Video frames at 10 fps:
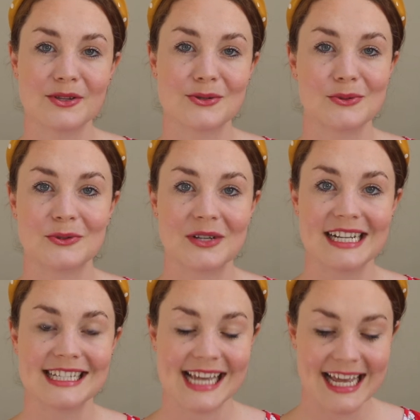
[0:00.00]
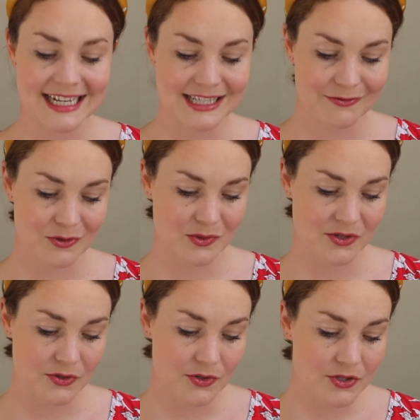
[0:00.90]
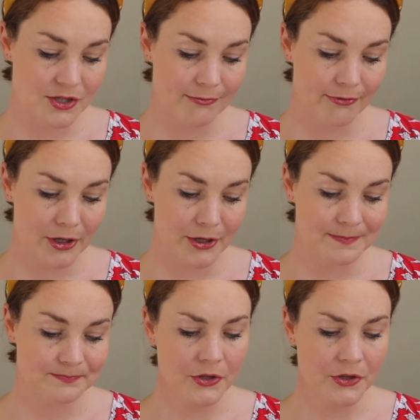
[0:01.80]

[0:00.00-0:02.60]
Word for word: that's called ready to edit if it was your YouTube flow.